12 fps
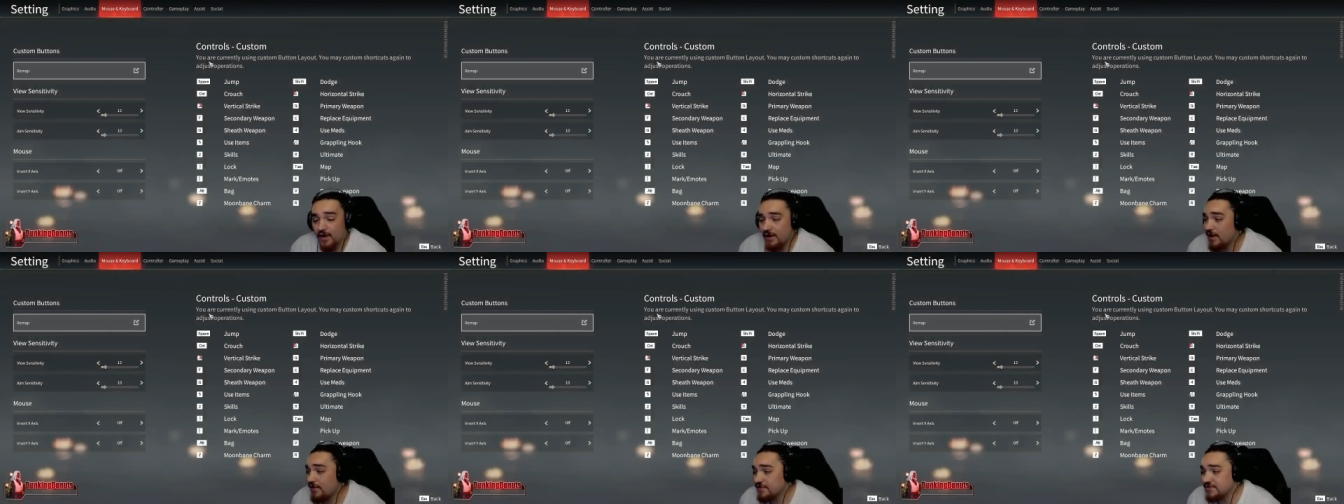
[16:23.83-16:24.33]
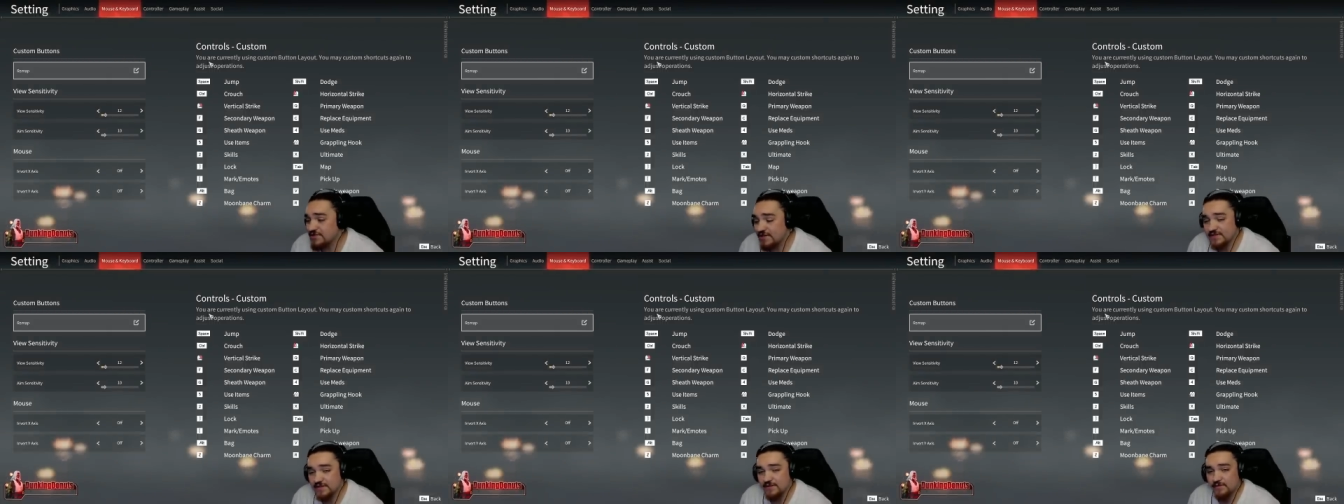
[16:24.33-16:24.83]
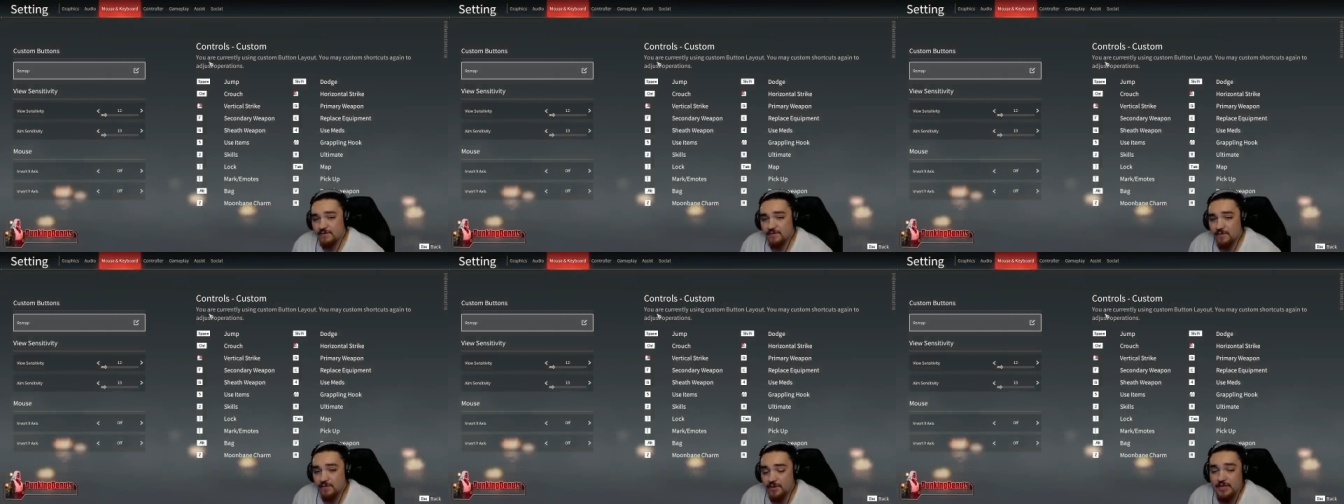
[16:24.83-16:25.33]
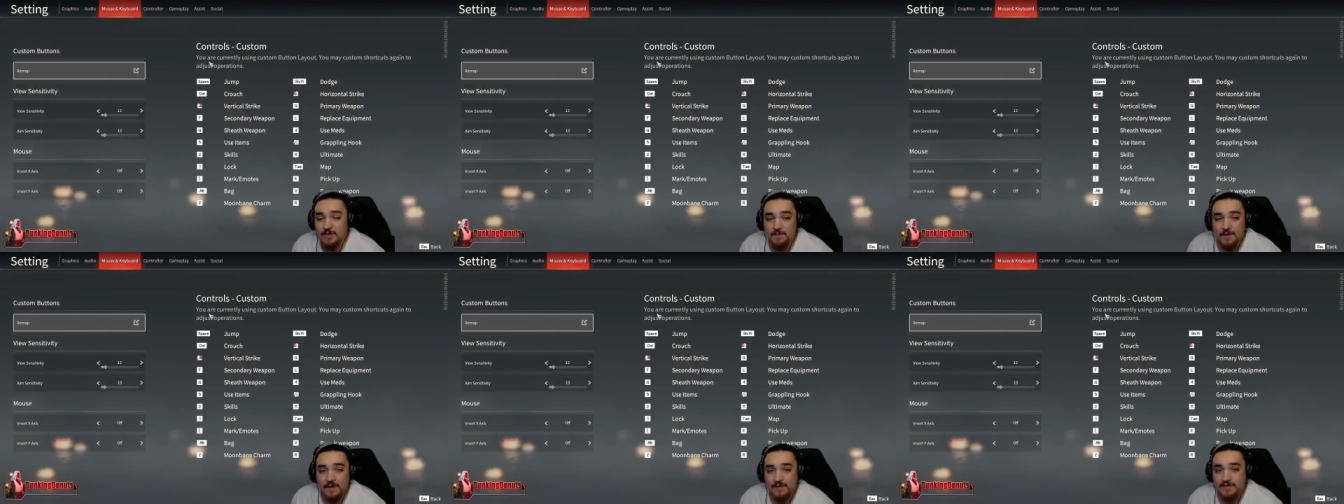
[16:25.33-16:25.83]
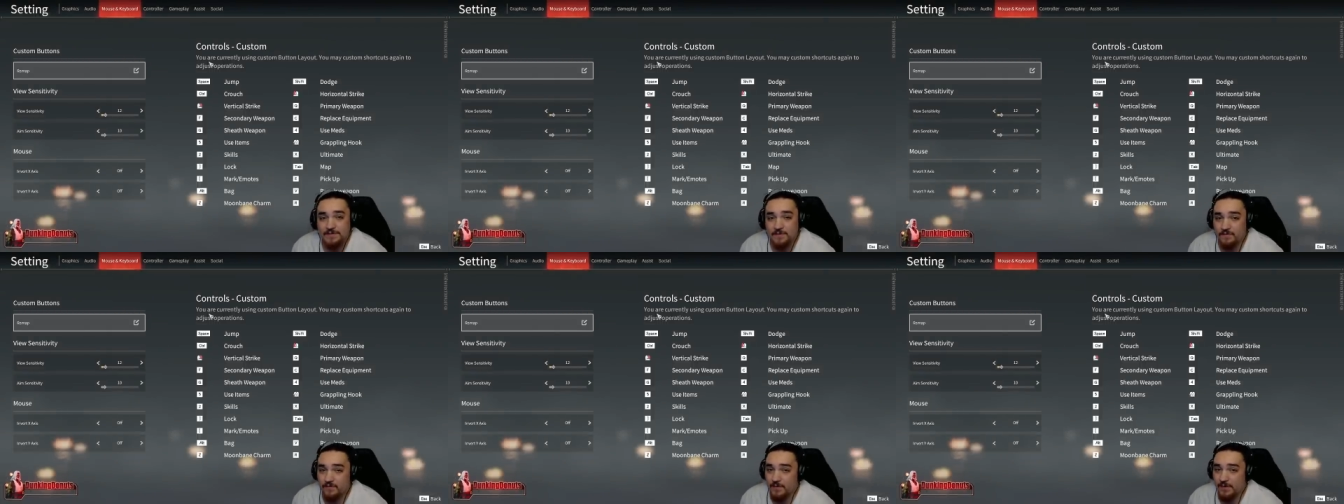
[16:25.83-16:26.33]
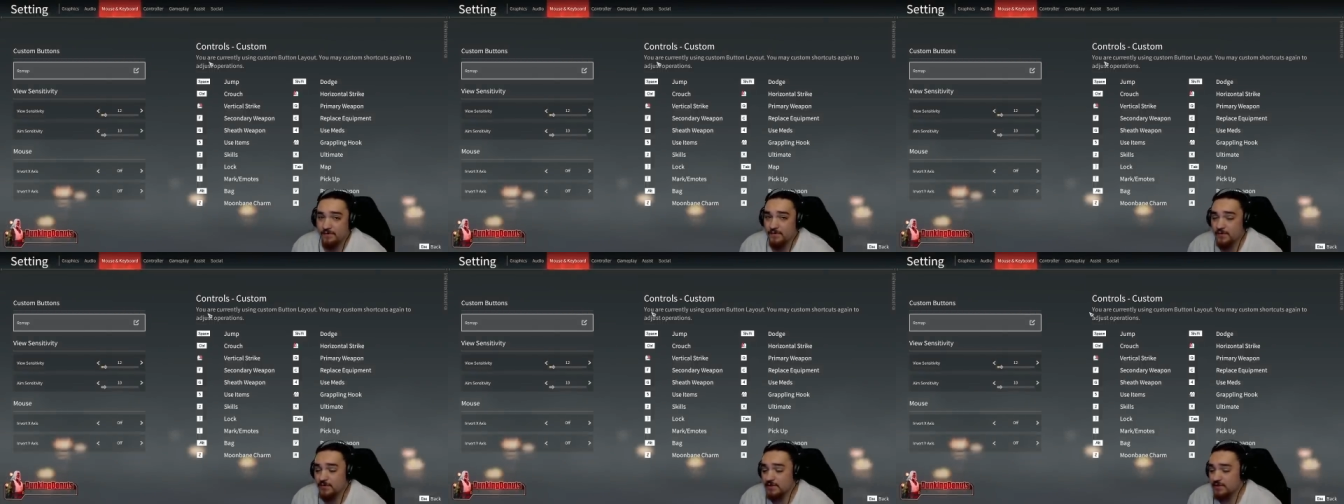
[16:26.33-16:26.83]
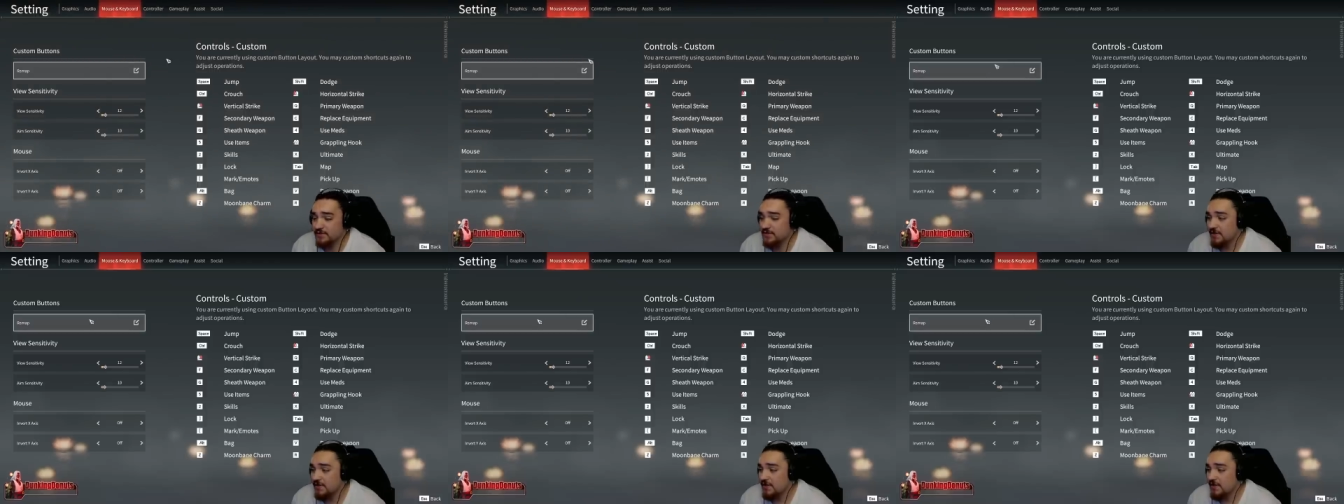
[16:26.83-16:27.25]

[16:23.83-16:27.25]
Another setting or keybind that some of you may have noticed